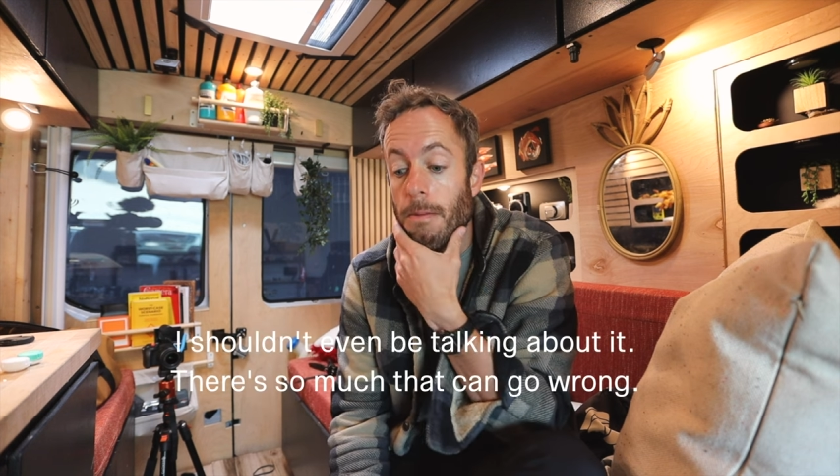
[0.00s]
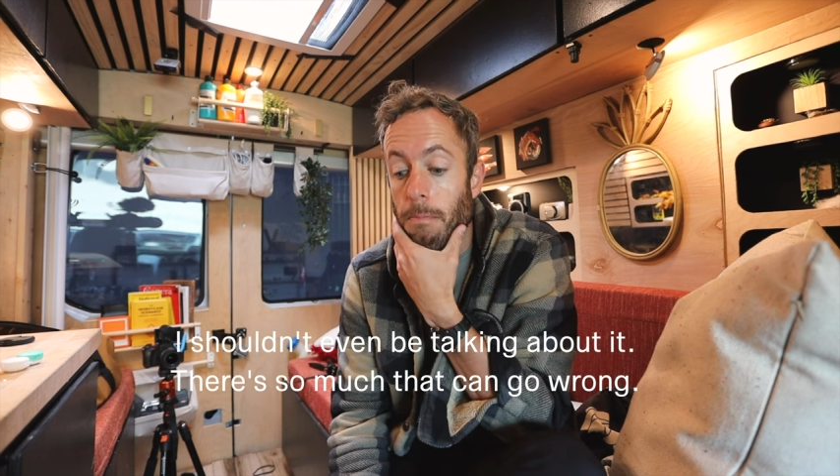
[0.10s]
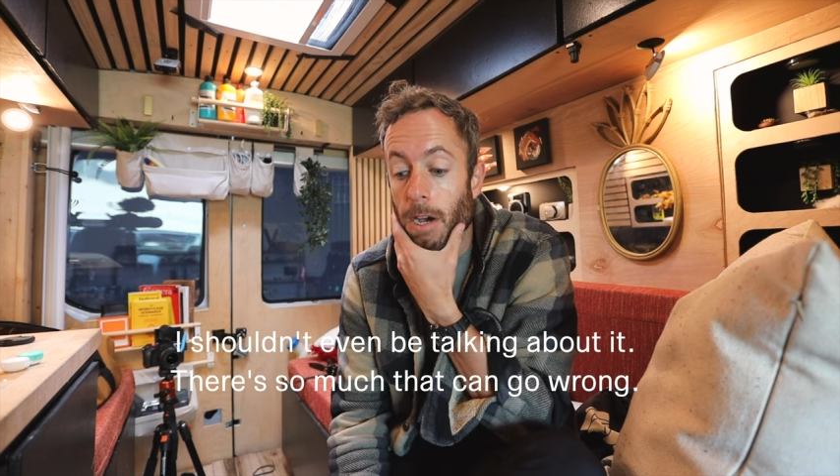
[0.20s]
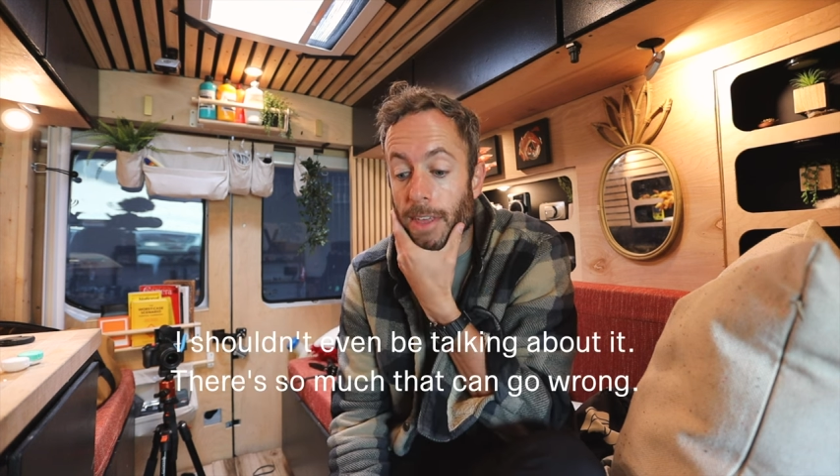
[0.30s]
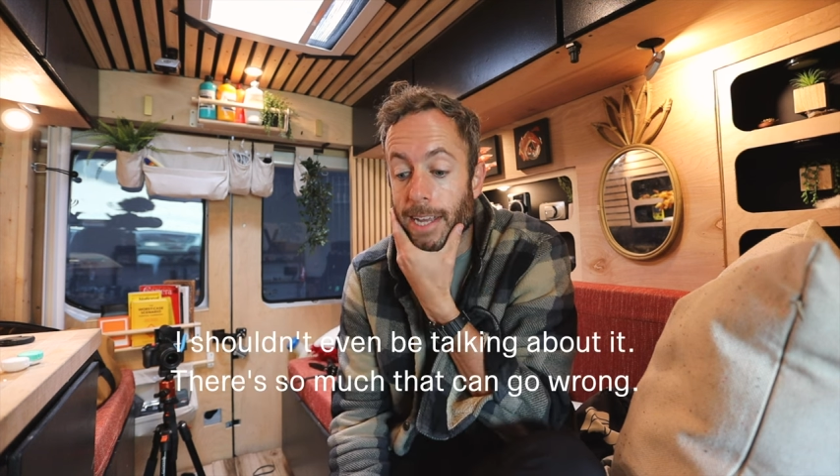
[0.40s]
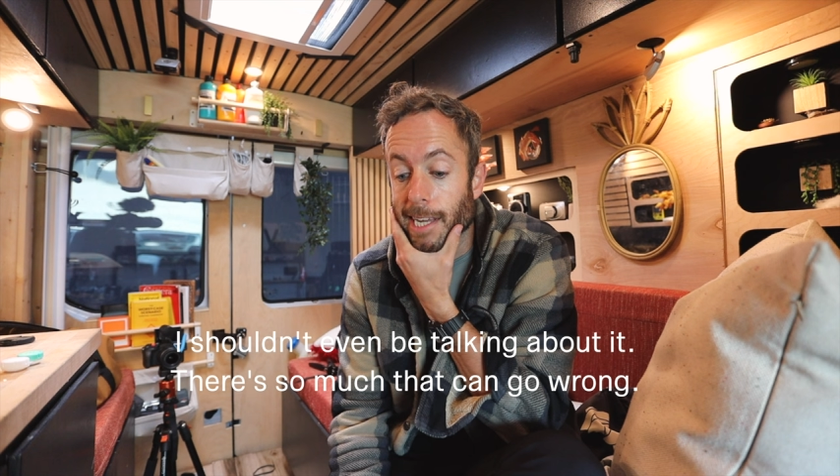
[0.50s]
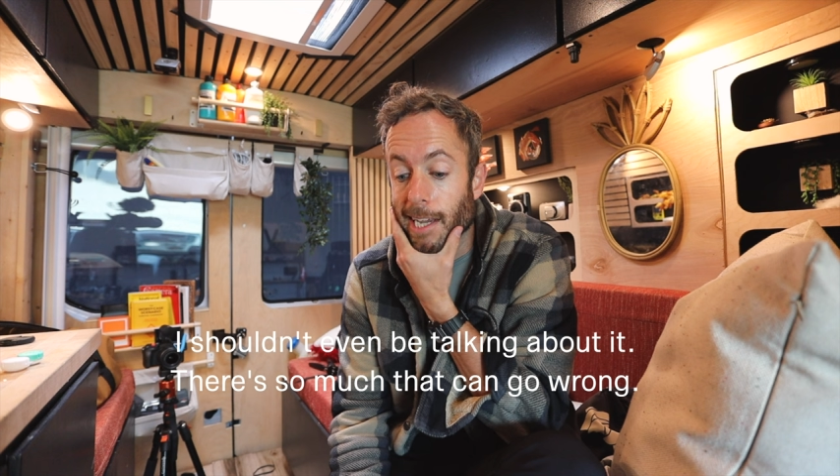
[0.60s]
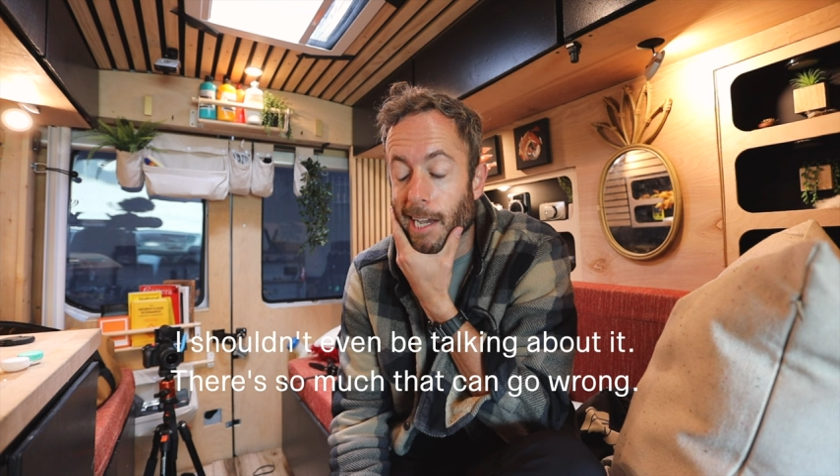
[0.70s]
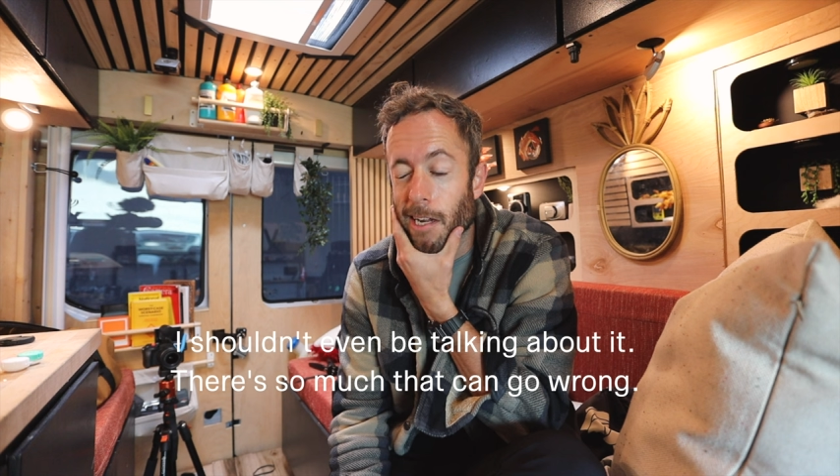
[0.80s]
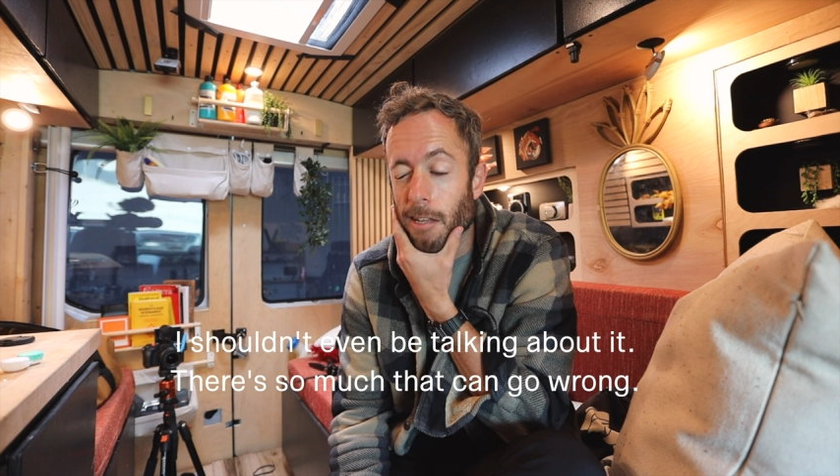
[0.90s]
But that's
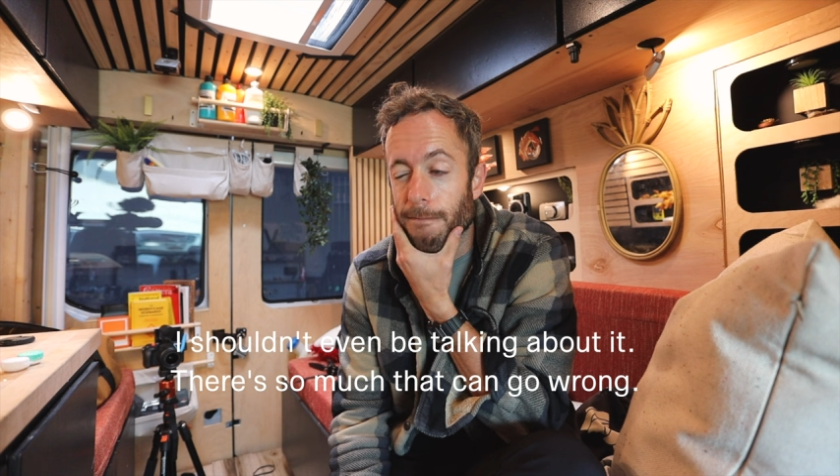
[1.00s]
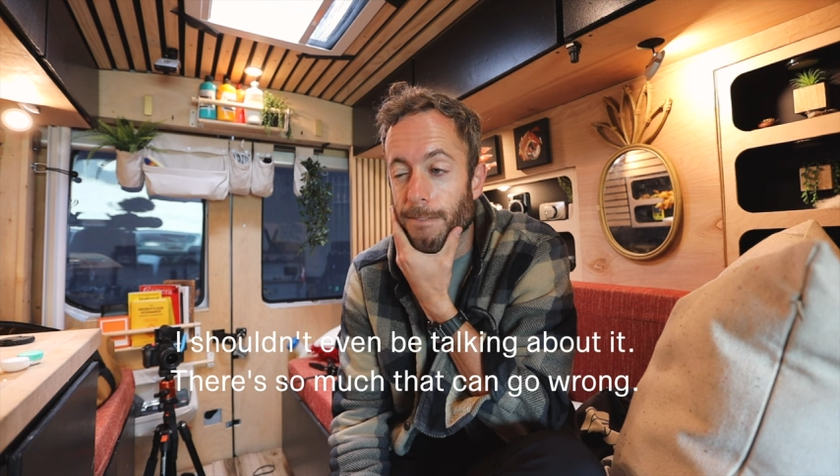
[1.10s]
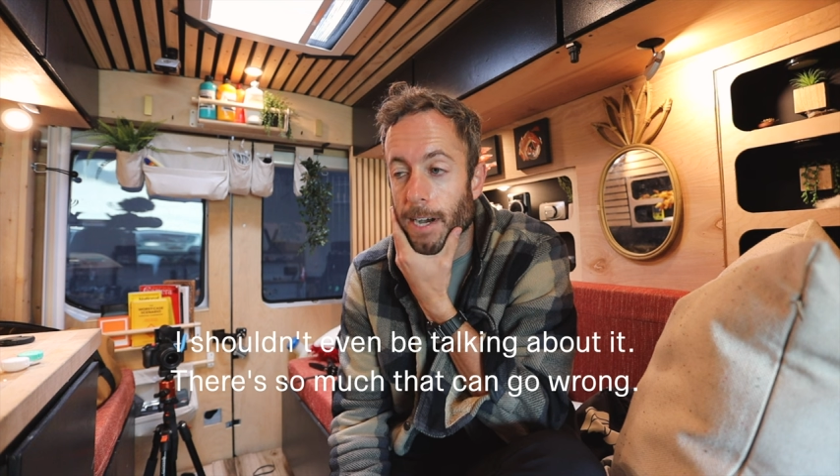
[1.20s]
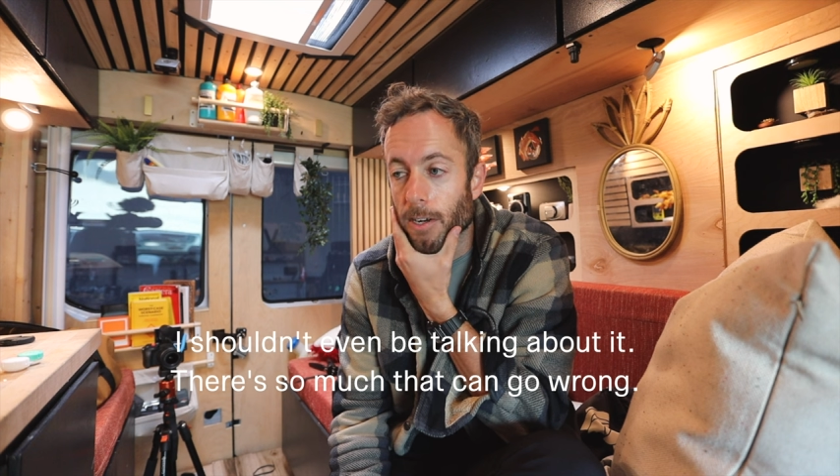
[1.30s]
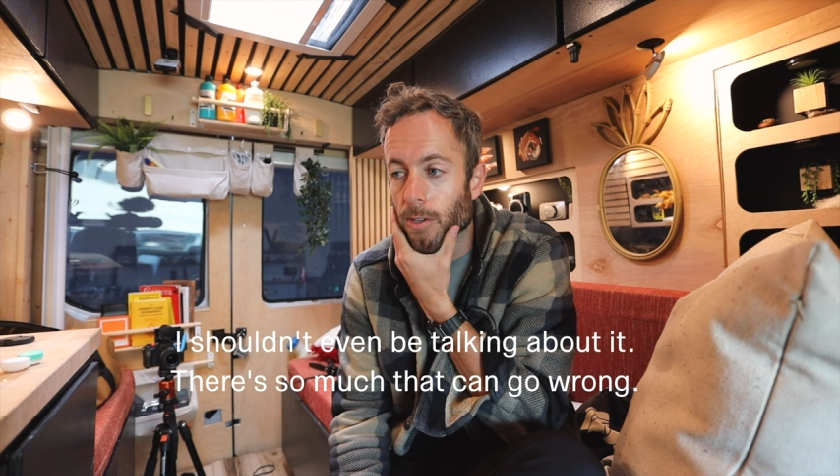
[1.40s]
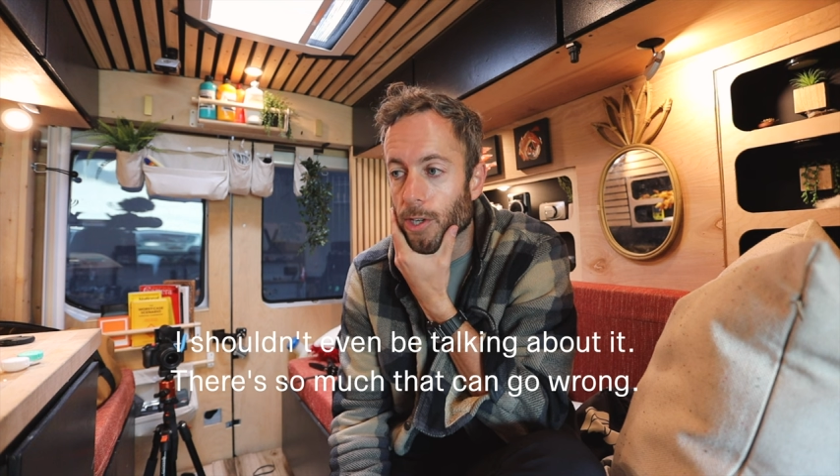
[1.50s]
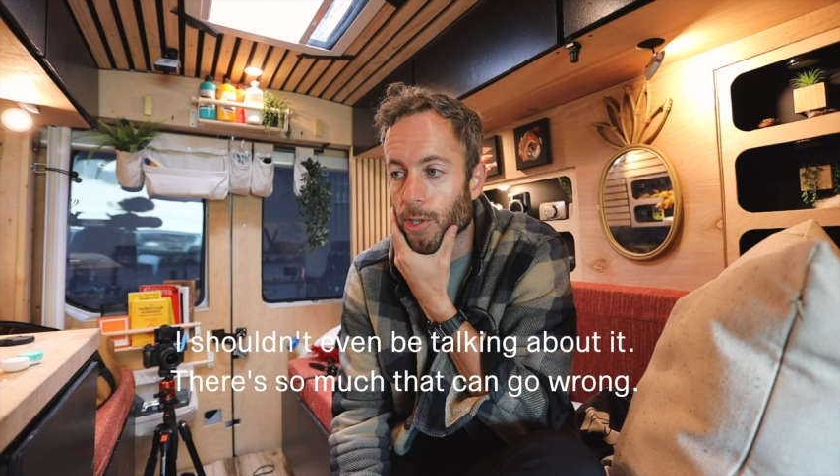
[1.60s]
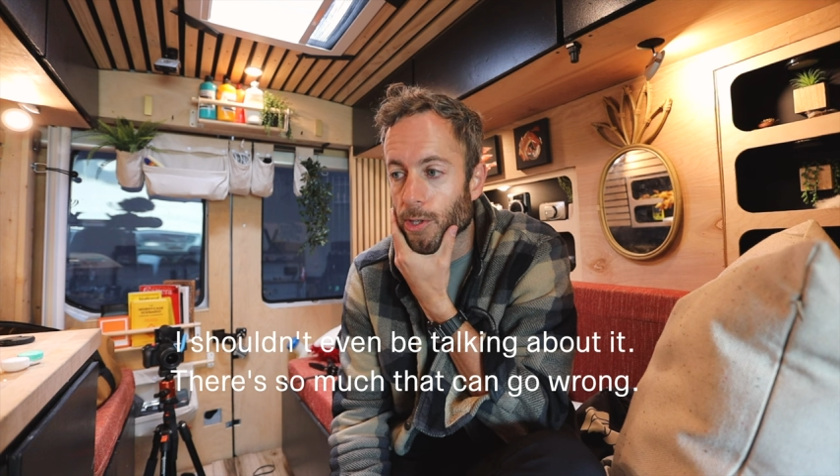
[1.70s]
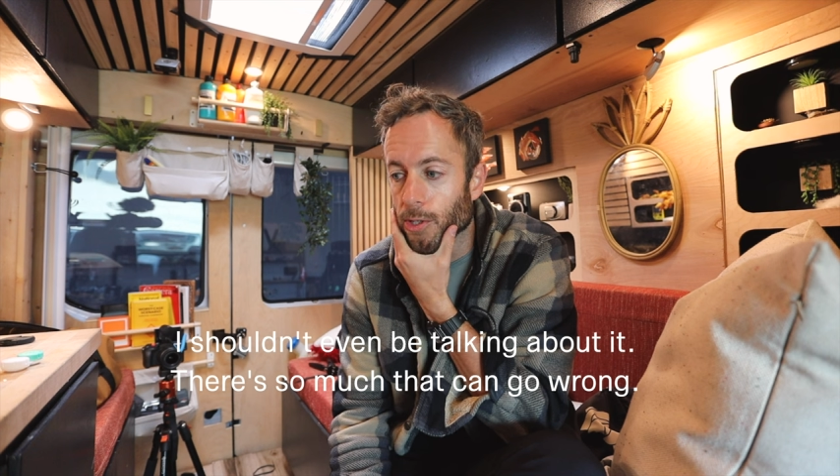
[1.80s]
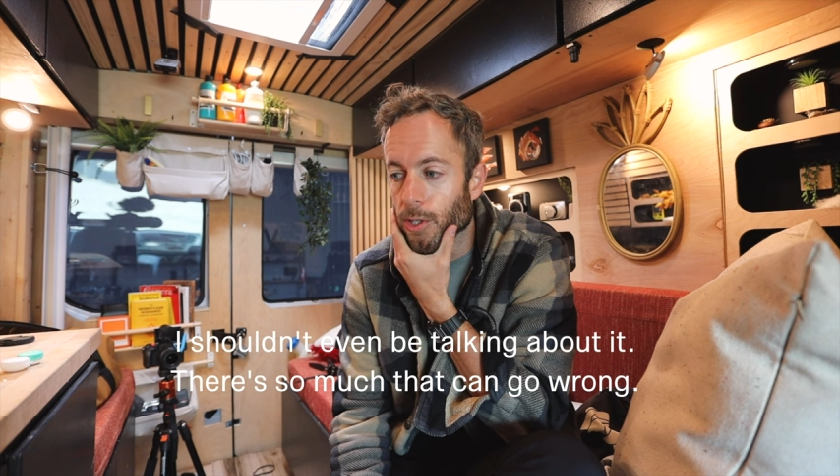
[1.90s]
like kind of the final
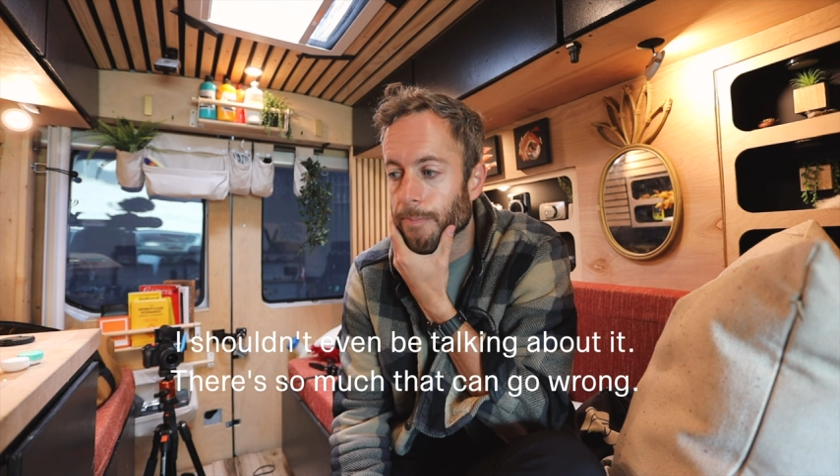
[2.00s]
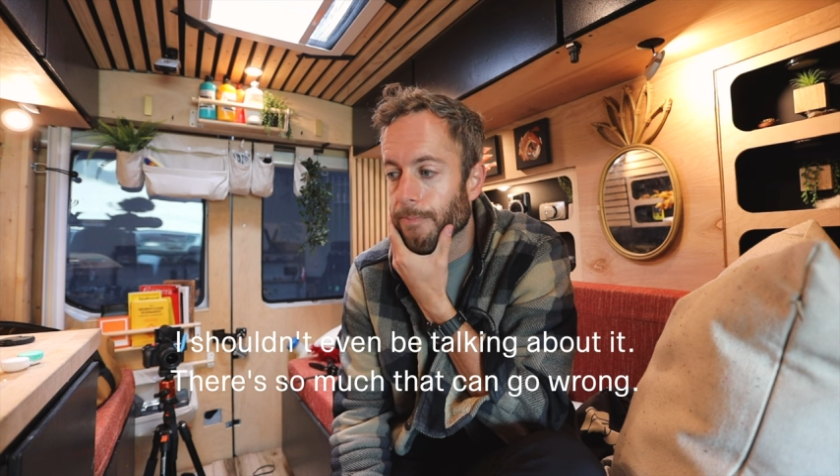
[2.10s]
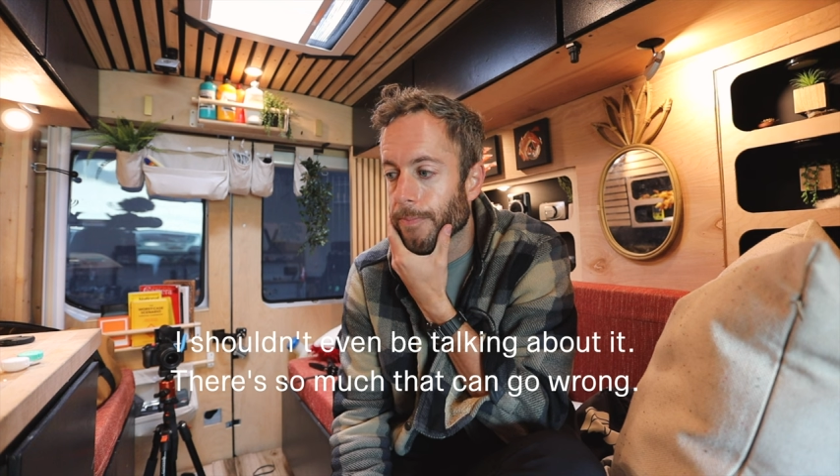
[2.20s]
hurdle.